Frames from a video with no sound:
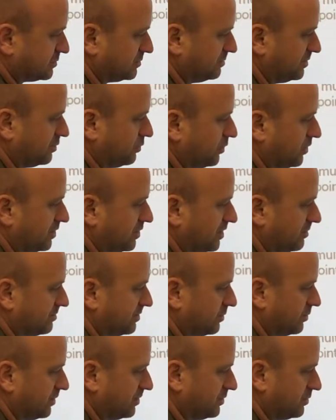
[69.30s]
would be 1 up
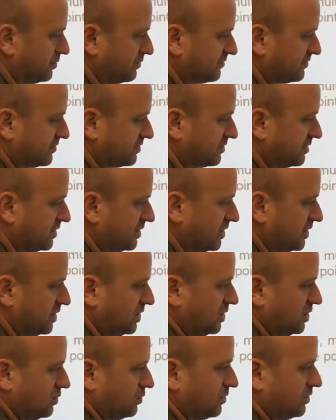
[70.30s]
and 1 over.
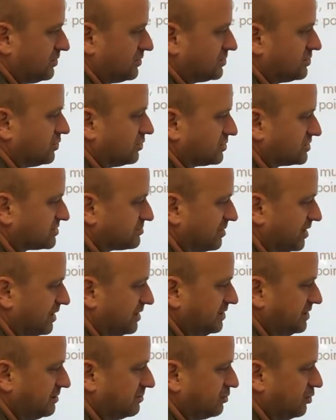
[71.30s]
Well, the
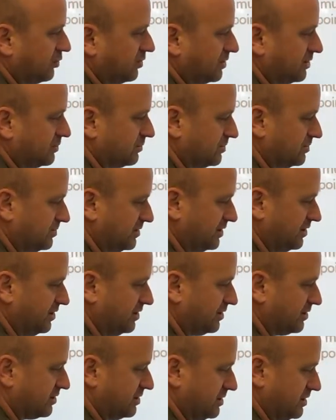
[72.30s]
corresponding point would be
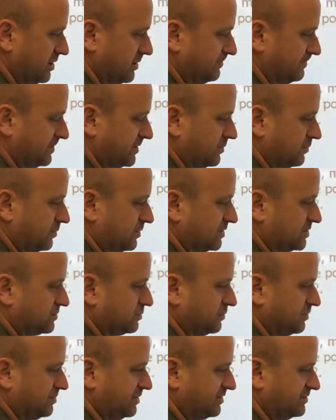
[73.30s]
here, which
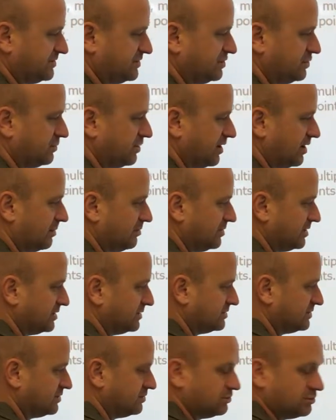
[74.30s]
would be 2 up and
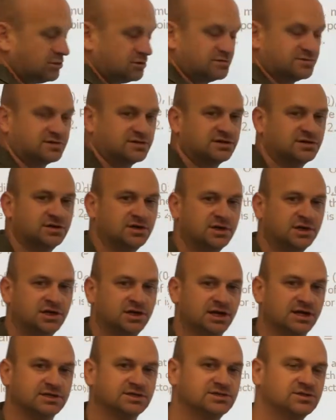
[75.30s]
2 over.
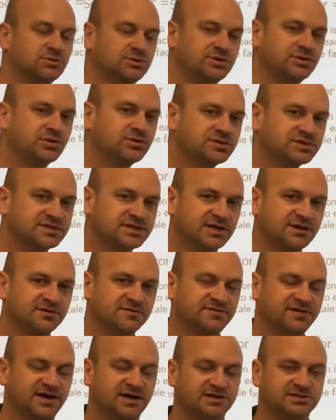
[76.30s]
And so we know the scale
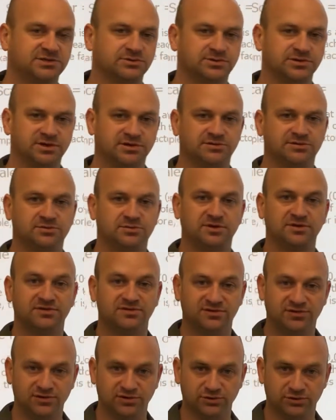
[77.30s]
factor would either be
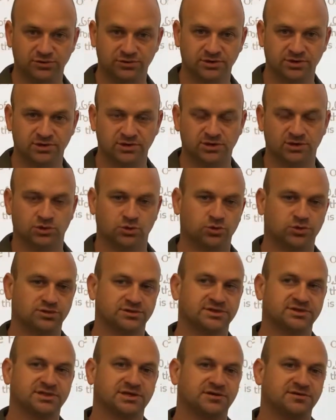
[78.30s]
2 or the
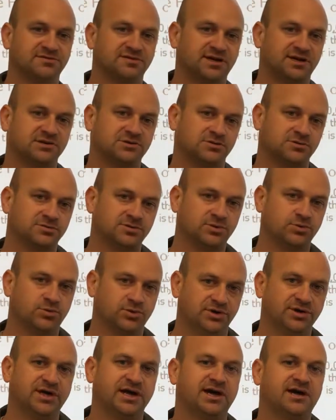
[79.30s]
scale factor would be
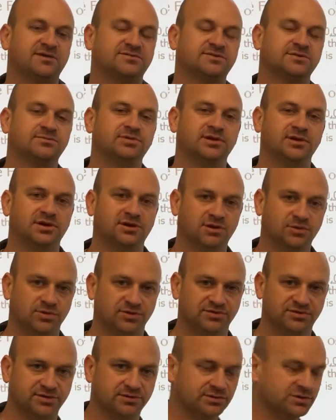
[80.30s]
1/2, depending on
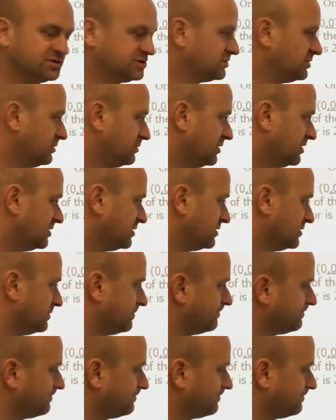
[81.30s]
what the original was.